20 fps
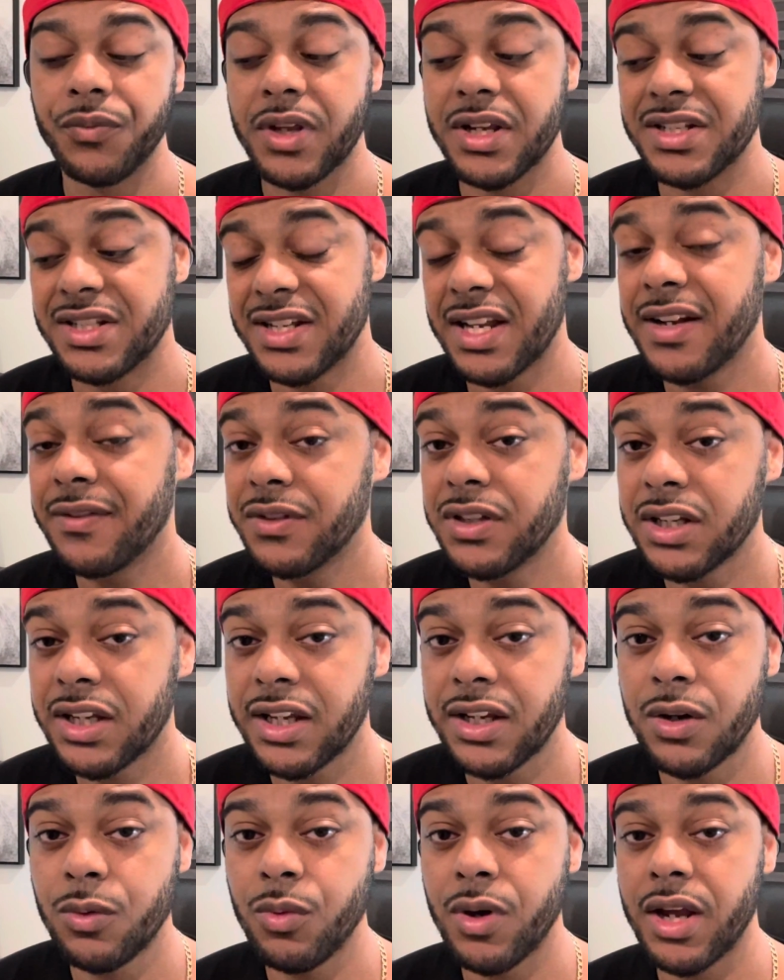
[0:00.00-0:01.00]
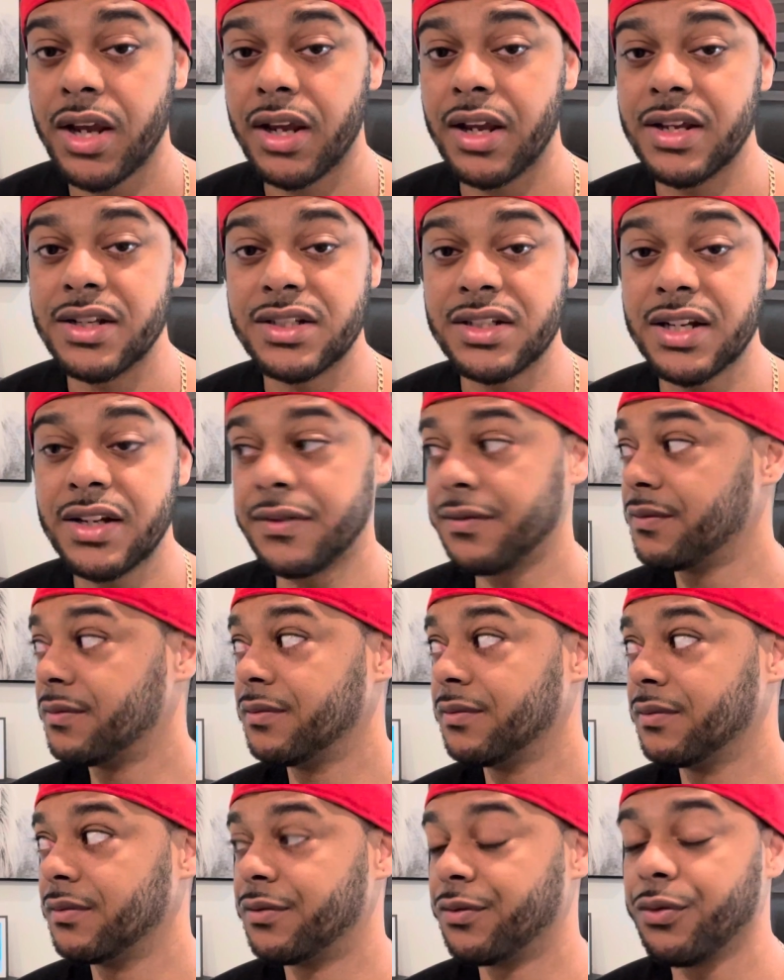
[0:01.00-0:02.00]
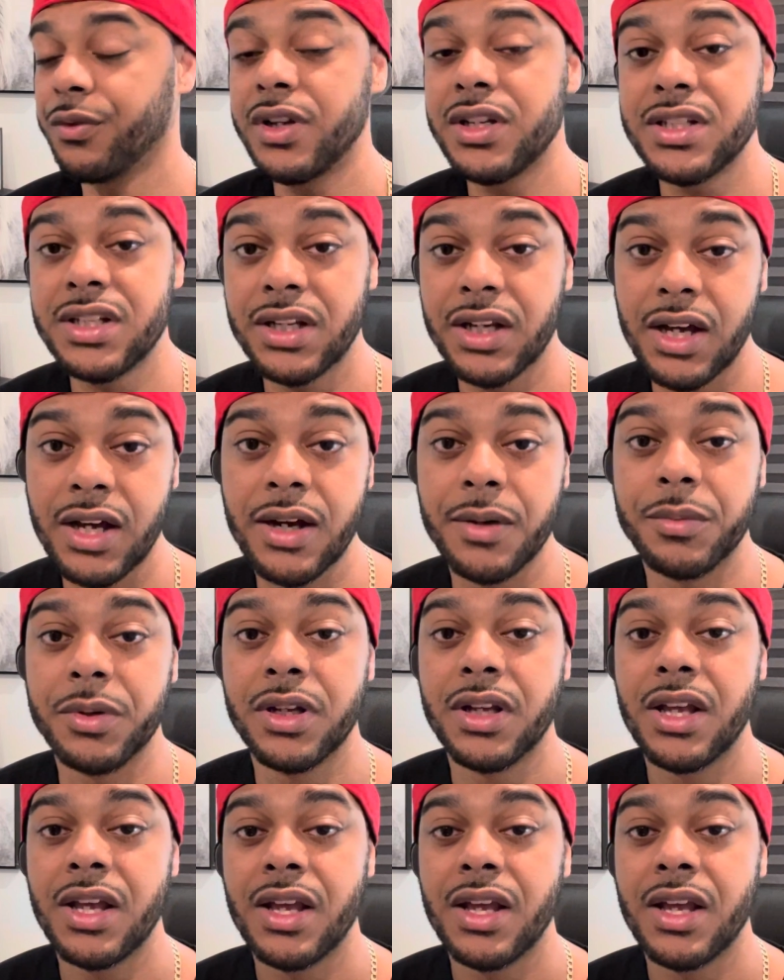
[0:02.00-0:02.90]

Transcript: Instead of looking away, instead of freezing up,